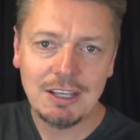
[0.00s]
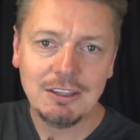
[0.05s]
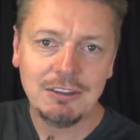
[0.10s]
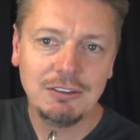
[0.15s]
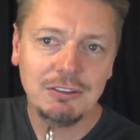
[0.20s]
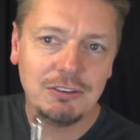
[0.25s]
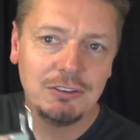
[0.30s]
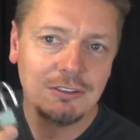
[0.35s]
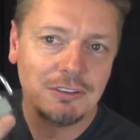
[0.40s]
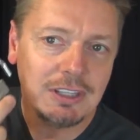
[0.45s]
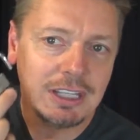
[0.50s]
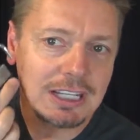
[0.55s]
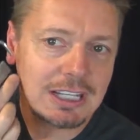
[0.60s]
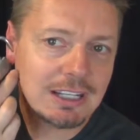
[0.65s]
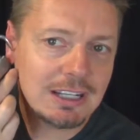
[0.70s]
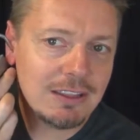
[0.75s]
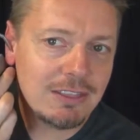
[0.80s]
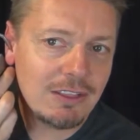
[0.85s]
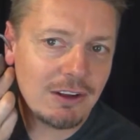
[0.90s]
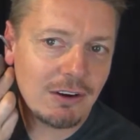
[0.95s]

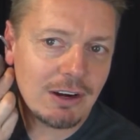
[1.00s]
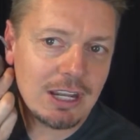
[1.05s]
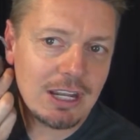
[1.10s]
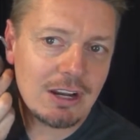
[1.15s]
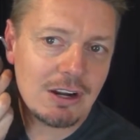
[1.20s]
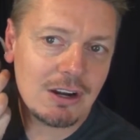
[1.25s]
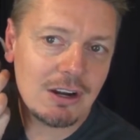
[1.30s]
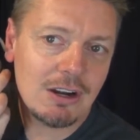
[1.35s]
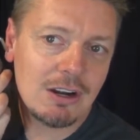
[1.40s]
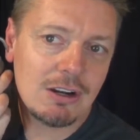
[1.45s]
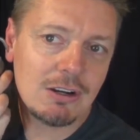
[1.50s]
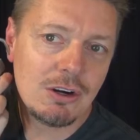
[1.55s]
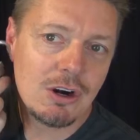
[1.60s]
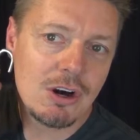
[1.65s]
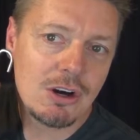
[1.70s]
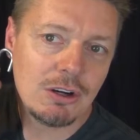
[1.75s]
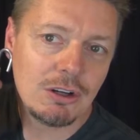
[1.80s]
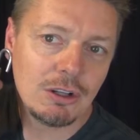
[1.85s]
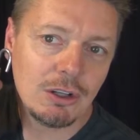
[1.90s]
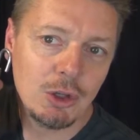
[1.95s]
stick it in their ear,
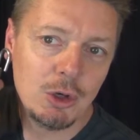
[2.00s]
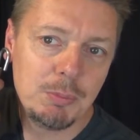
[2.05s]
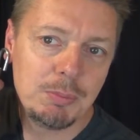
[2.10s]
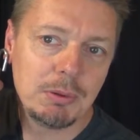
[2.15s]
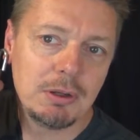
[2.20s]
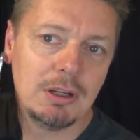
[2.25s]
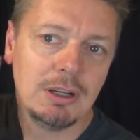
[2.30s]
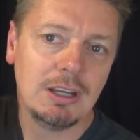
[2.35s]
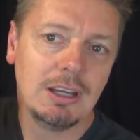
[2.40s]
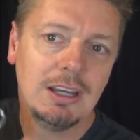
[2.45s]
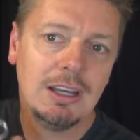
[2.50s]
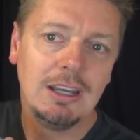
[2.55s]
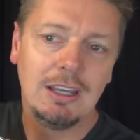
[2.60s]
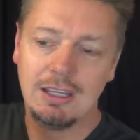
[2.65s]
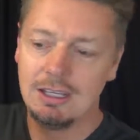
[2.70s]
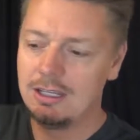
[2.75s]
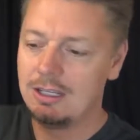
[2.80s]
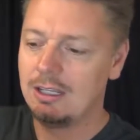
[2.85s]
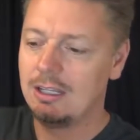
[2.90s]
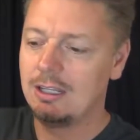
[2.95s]
loop,
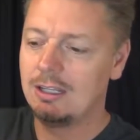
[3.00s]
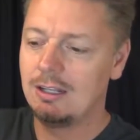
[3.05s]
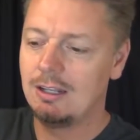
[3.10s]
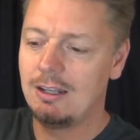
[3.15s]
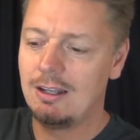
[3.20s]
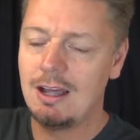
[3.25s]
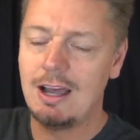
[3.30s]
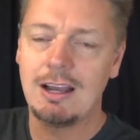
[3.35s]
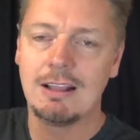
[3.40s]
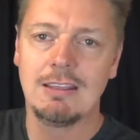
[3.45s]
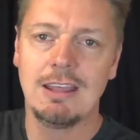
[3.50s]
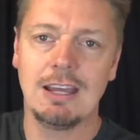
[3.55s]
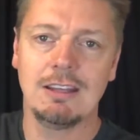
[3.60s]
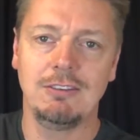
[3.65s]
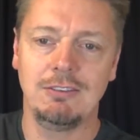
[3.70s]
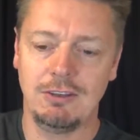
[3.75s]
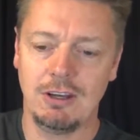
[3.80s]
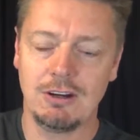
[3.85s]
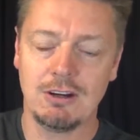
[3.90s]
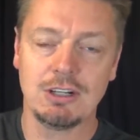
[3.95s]
and lock
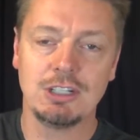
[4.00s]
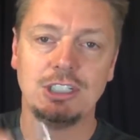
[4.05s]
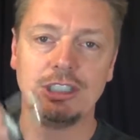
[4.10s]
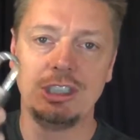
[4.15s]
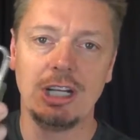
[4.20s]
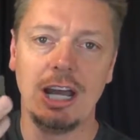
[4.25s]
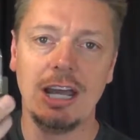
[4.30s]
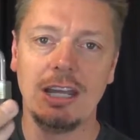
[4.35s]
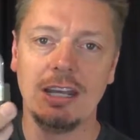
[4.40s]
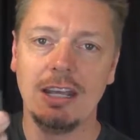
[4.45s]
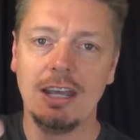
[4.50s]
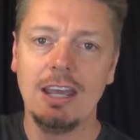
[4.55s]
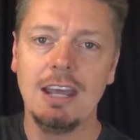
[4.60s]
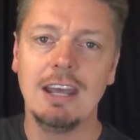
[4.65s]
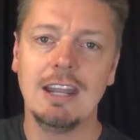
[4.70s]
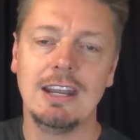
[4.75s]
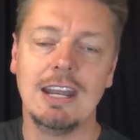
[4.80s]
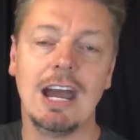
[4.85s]
that sucker shut.